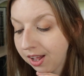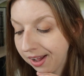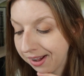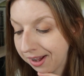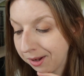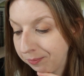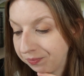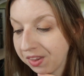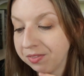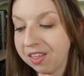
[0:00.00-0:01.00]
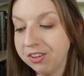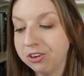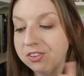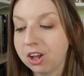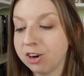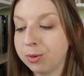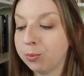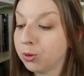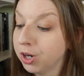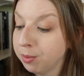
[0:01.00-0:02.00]
Um, then there's the Audible
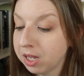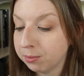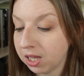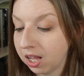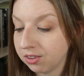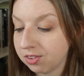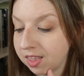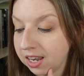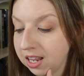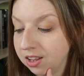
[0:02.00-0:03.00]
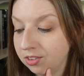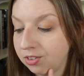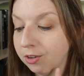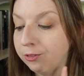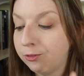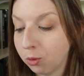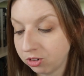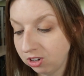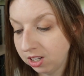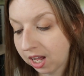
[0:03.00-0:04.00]
Premium Plus that is
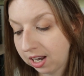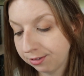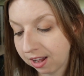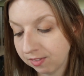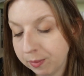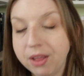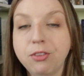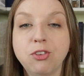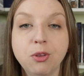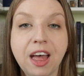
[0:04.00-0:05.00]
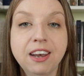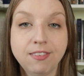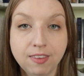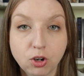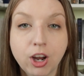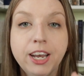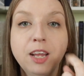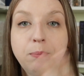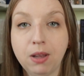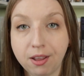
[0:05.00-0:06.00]
$14.95 a month. So that is the
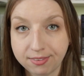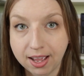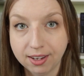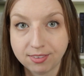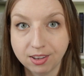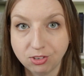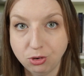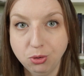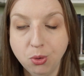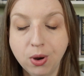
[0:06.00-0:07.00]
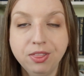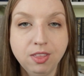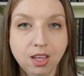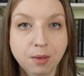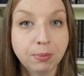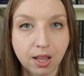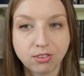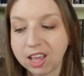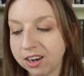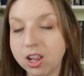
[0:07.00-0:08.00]
credit plus access to the
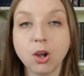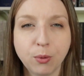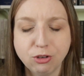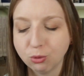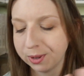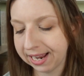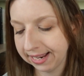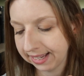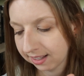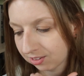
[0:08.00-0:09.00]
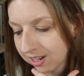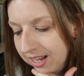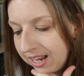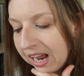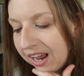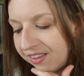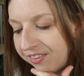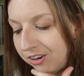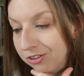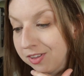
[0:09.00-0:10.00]
Plus catalog, which is what I get. And
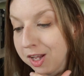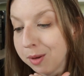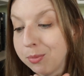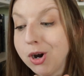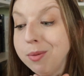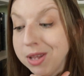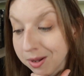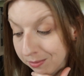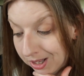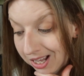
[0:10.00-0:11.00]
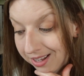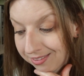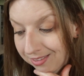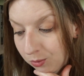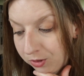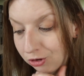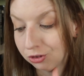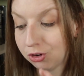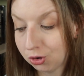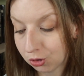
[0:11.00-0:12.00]
then there's the Premium Plus, which
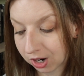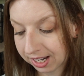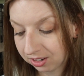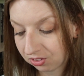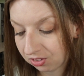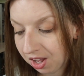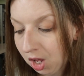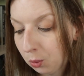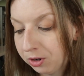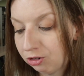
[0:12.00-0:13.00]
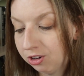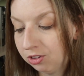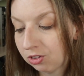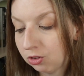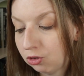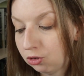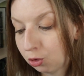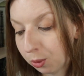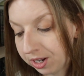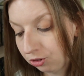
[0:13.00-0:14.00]
is two credits, which is
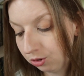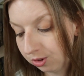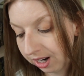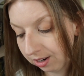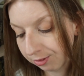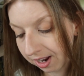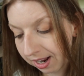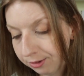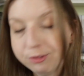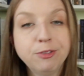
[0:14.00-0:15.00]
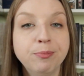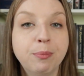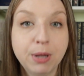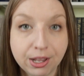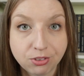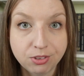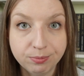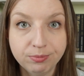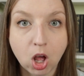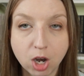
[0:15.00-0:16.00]
$22.95 plus
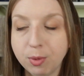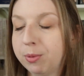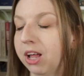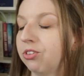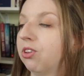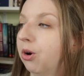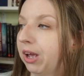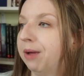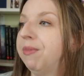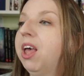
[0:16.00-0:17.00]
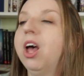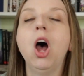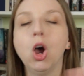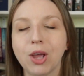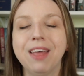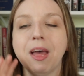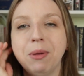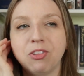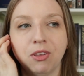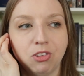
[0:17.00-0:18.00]
Audible Plus. Okay. Okay, that
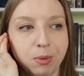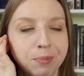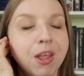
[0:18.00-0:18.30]
makes sense to me.